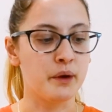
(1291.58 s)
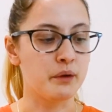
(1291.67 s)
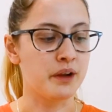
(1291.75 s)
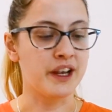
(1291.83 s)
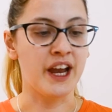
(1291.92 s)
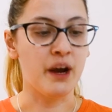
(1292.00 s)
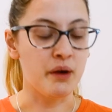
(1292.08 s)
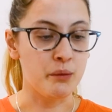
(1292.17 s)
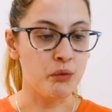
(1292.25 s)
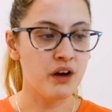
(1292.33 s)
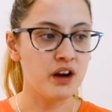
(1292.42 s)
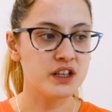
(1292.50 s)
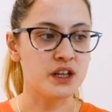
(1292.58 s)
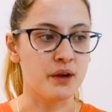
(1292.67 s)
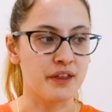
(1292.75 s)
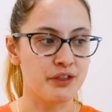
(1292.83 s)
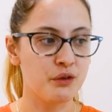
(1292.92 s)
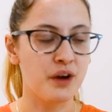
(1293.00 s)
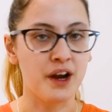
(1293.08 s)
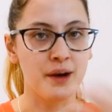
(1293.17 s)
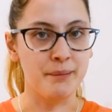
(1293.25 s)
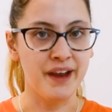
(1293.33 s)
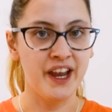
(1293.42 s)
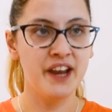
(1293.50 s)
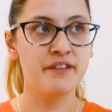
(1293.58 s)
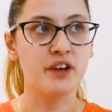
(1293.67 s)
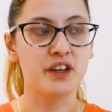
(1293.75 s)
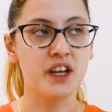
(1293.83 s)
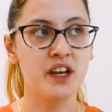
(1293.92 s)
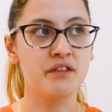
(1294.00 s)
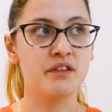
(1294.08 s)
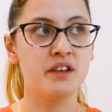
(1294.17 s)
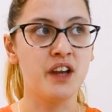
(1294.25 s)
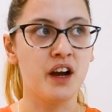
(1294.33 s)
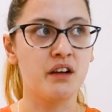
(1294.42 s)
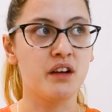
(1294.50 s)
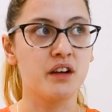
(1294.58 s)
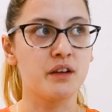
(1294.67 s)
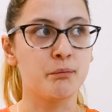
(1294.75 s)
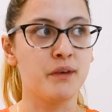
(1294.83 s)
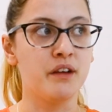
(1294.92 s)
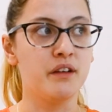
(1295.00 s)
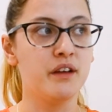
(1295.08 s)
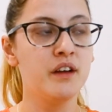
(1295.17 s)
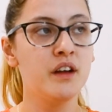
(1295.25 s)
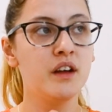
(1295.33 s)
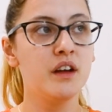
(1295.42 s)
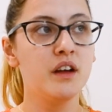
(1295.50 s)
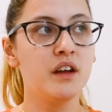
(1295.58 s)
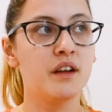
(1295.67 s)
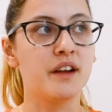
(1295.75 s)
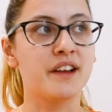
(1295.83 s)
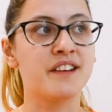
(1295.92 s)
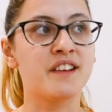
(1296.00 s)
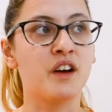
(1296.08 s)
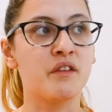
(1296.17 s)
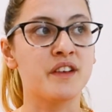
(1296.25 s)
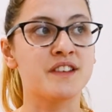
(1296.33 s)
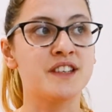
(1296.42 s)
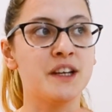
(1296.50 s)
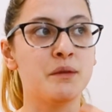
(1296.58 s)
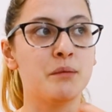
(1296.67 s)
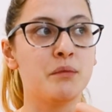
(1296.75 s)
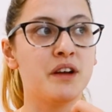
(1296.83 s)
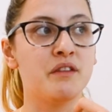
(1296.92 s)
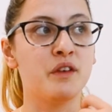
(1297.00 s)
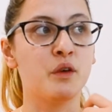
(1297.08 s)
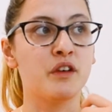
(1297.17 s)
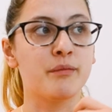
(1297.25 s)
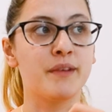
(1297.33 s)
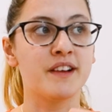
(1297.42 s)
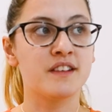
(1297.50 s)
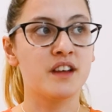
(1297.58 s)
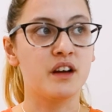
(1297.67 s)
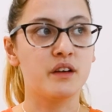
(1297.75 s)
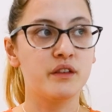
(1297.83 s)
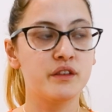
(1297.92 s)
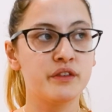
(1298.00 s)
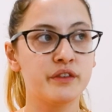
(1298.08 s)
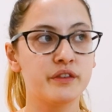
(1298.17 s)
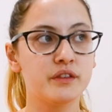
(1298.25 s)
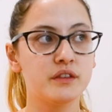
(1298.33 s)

like how I worked, how I thought, how I behaved. Like even now, like my like self-esteem and my view of myself